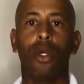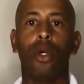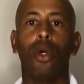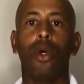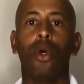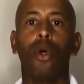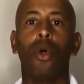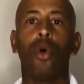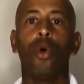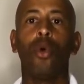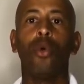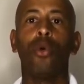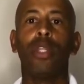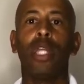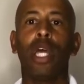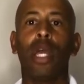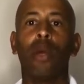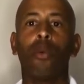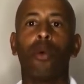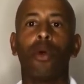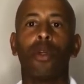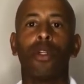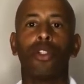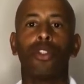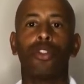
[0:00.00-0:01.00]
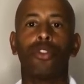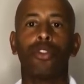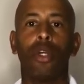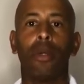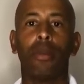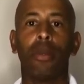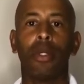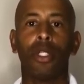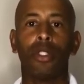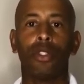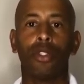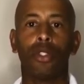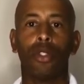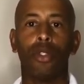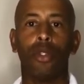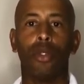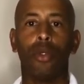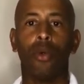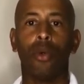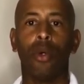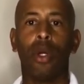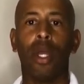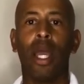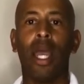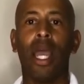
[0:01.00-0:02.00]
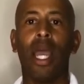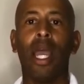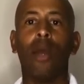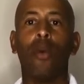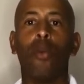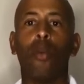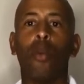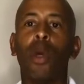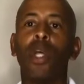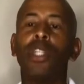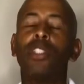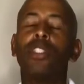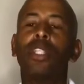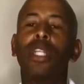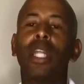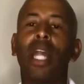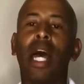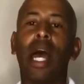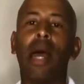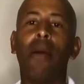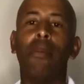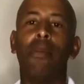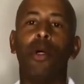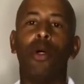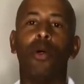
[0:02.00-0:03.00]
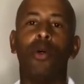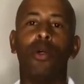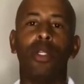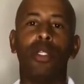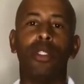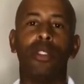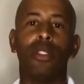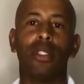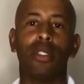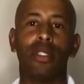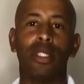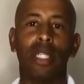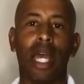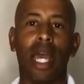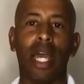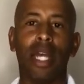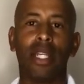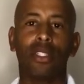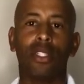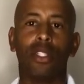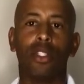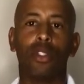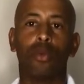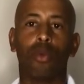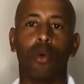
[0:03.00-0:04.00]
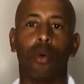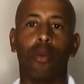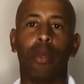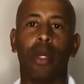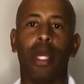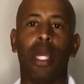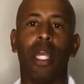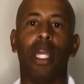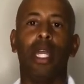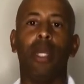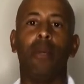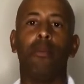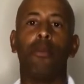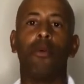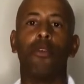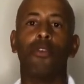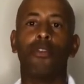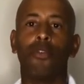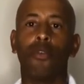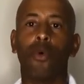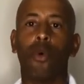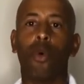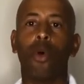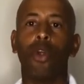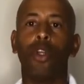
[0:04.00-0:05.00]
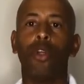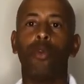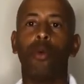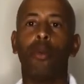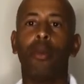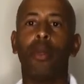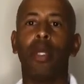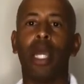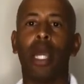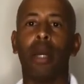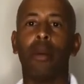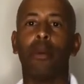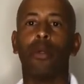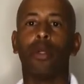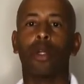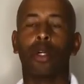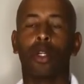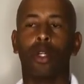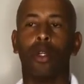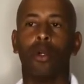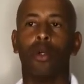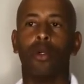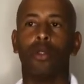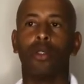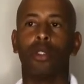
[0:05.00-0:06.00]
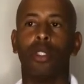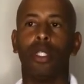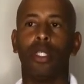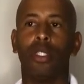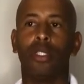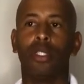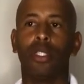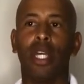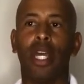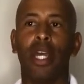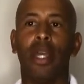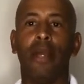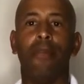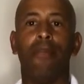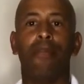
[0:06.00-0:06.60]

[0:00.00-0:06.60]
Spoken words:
who they were distributed to, and which liabilities and taxes were paid before you will be able to close the estate.